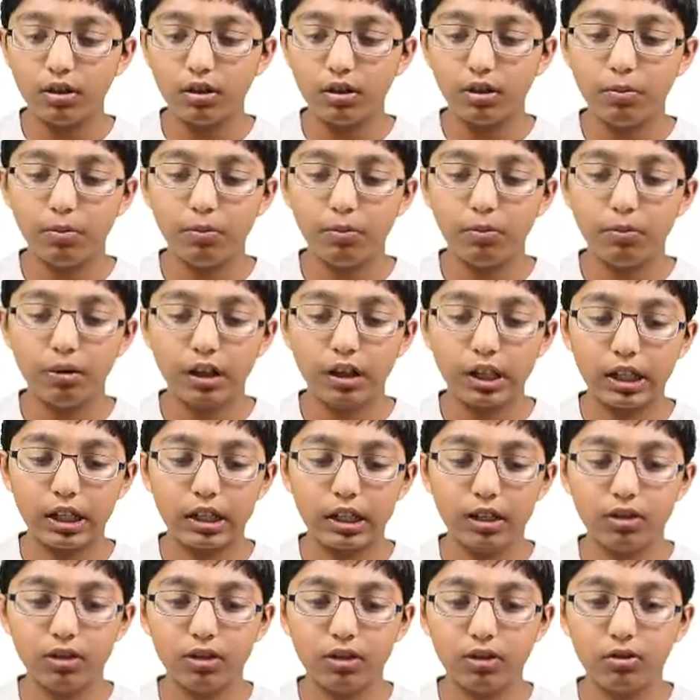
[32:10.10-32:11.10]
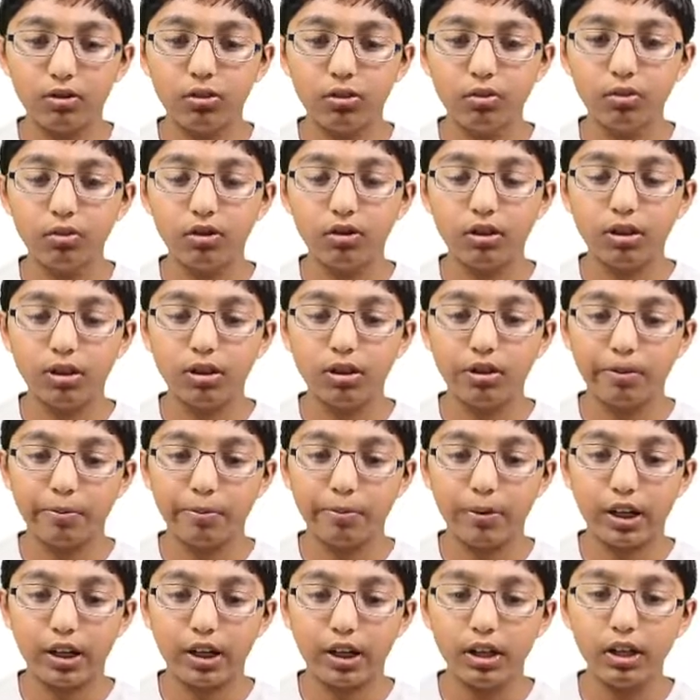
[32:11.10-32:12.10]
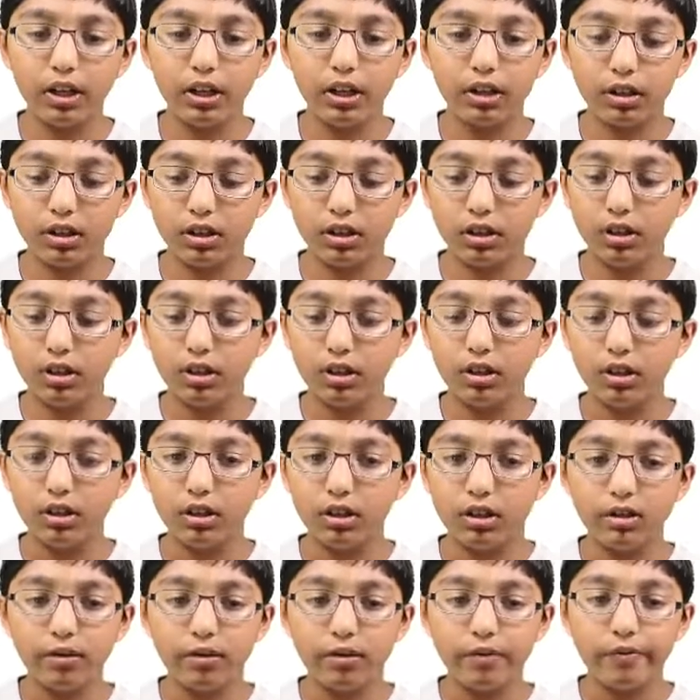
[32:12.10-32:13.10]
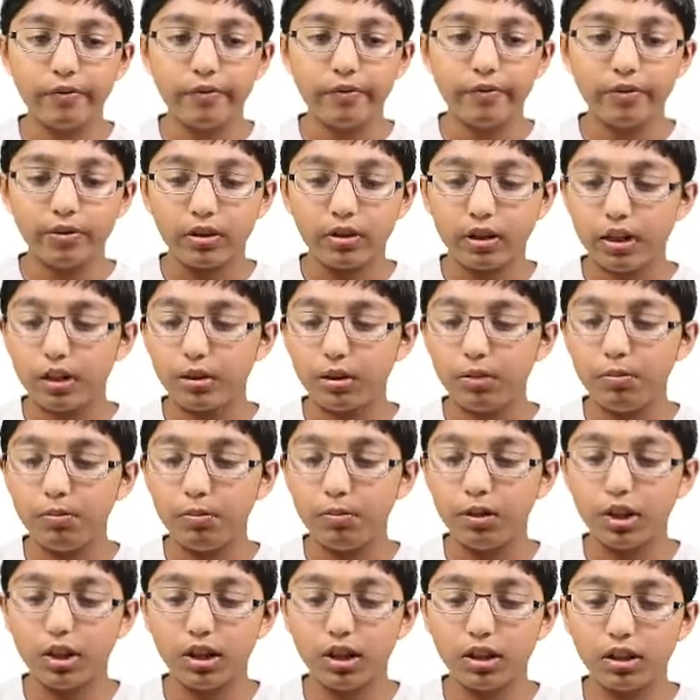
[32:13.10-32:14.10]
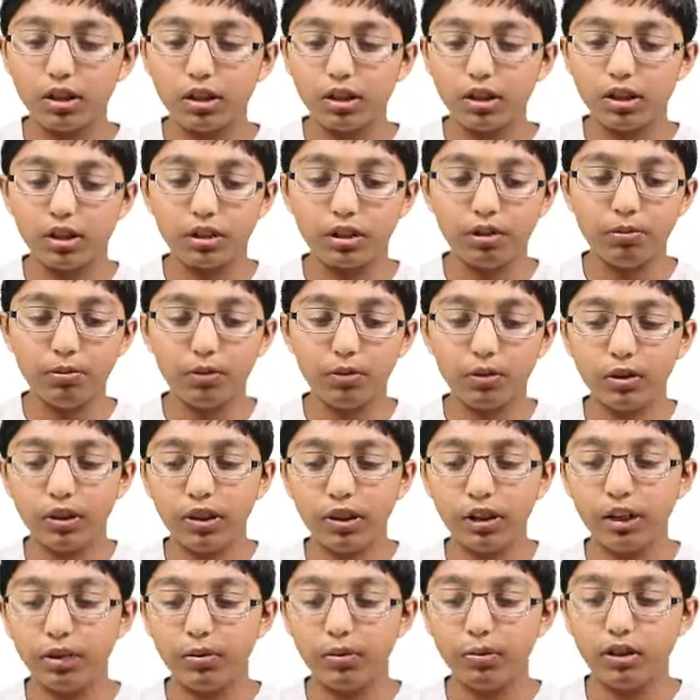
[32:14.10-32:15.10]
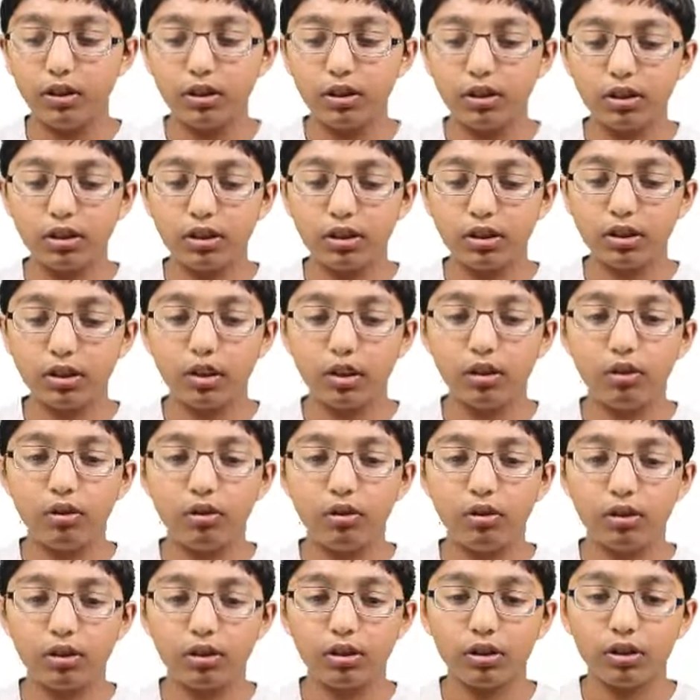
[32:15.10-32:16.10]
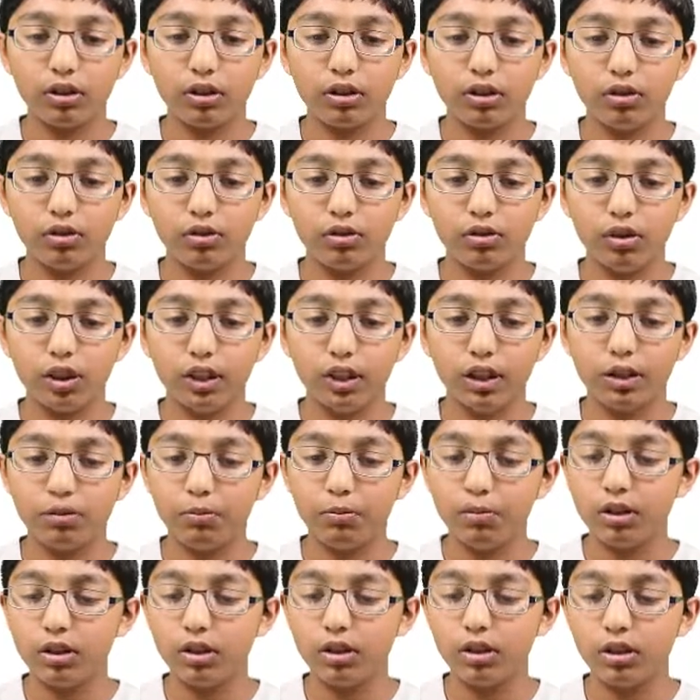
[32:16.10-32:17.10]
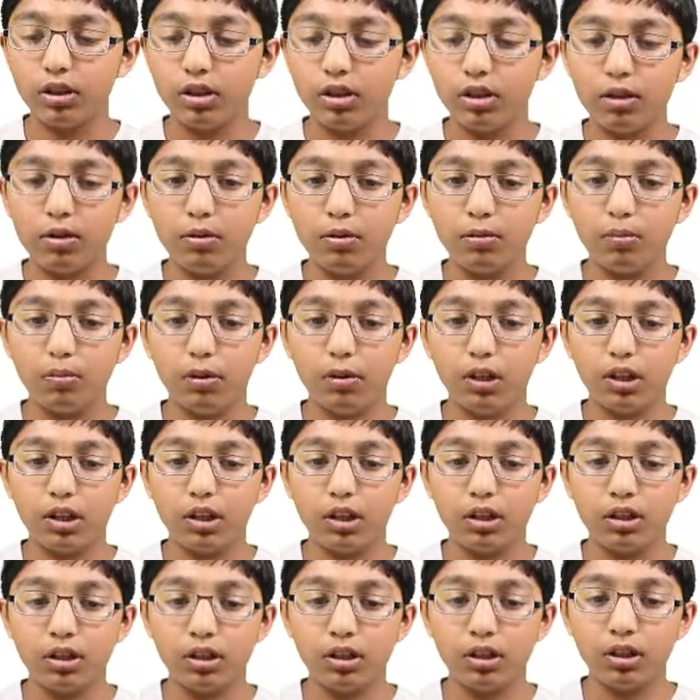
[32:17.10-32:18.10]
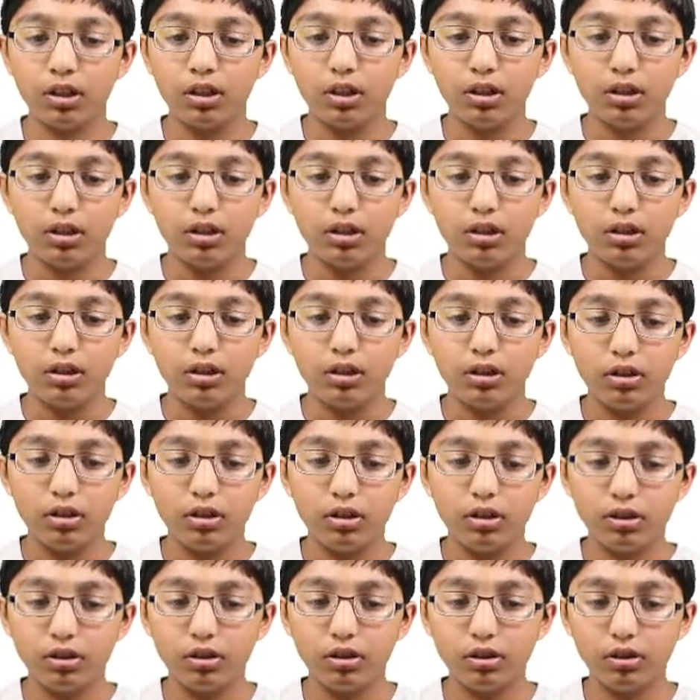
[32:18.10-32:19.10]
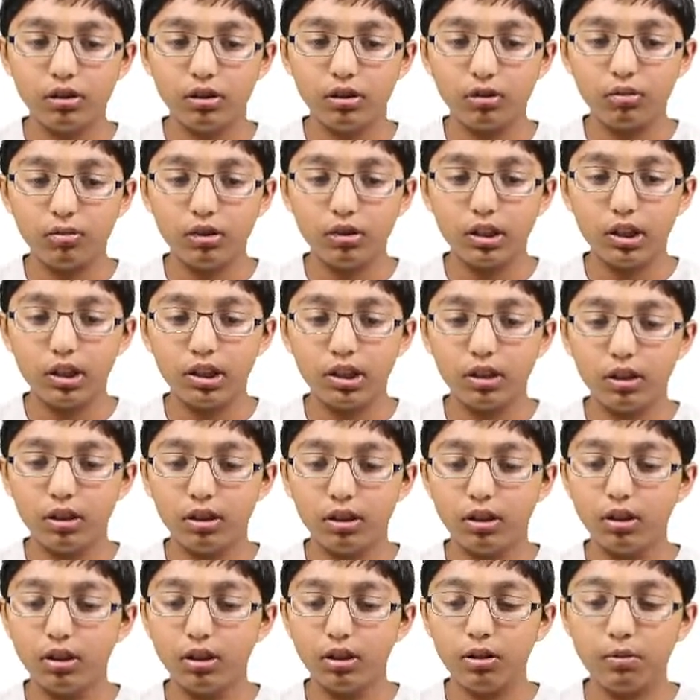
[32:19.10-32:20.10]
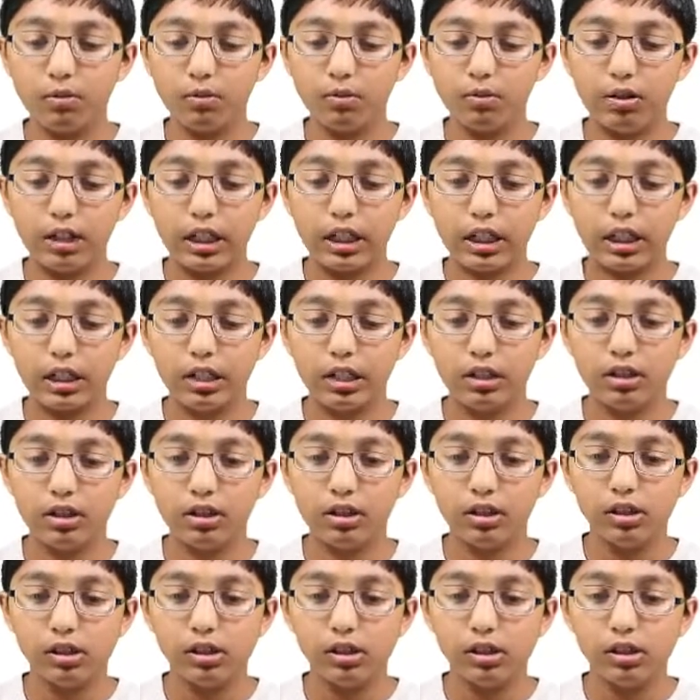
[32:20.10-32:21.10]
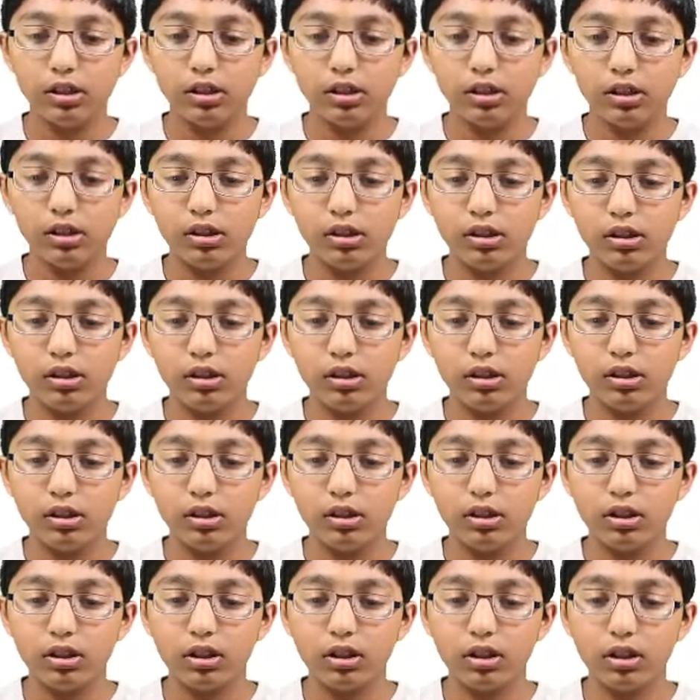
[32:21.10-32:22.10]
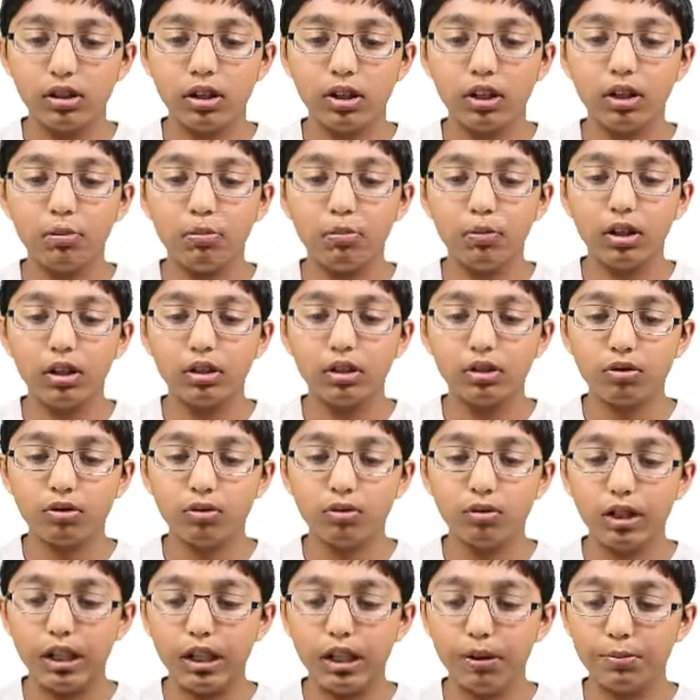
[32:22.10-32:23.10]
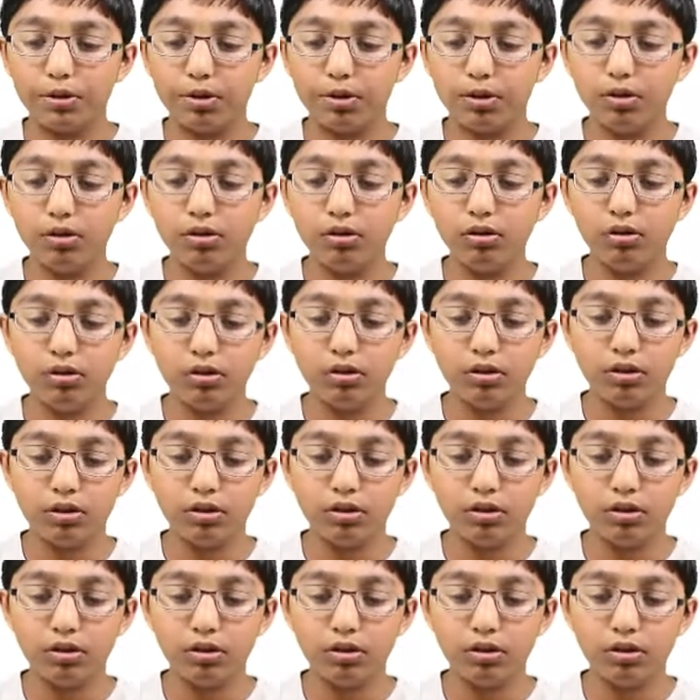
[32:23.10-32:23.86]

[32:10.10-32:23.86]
open brackets 2, close brackets, plus open quotation marks, colon, close quotation marks, plus string, open brackets, time underscore elapsed 2